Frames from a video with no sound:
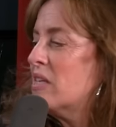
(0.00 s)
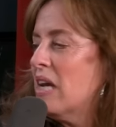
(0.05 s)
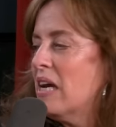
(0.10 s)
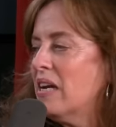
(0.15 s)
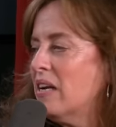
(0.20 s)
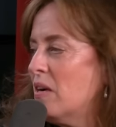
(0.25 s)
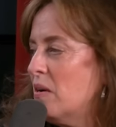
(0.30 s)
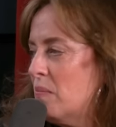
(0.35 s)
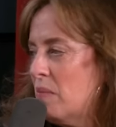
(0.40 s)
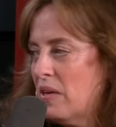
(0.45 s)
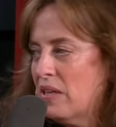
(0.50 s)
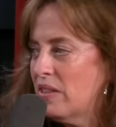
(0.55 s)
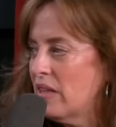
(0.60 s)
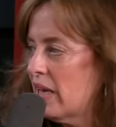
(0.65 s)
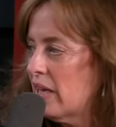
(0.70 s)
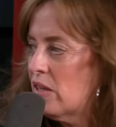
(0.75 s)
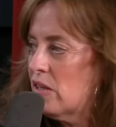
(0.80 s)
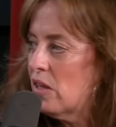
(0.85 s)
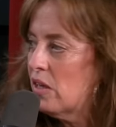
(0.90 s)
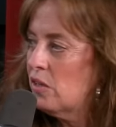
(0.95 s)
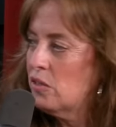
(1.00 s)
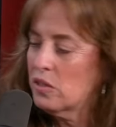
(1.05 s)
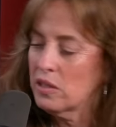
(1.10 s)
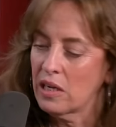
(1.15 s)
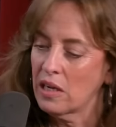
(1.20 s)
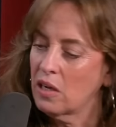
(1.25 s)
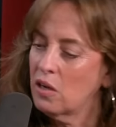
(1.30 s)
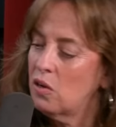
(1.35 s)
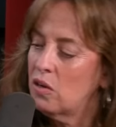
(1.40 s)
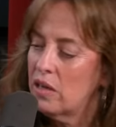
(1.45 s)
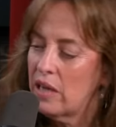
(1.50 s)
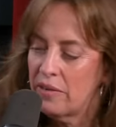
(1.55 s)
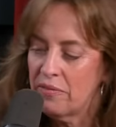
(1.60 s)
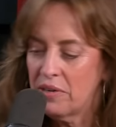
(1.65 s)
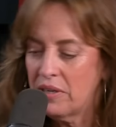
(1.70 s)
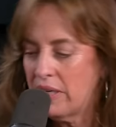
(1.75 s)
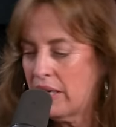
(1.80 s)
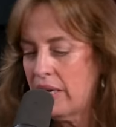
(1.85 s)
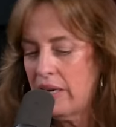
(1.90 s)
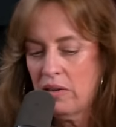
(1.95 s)
get up and like he's like
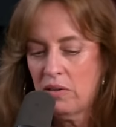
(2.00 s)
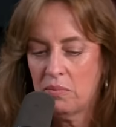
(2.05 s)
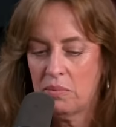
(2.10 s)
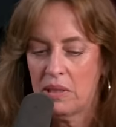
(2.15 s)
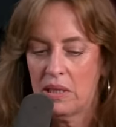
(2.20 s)
every day he'll be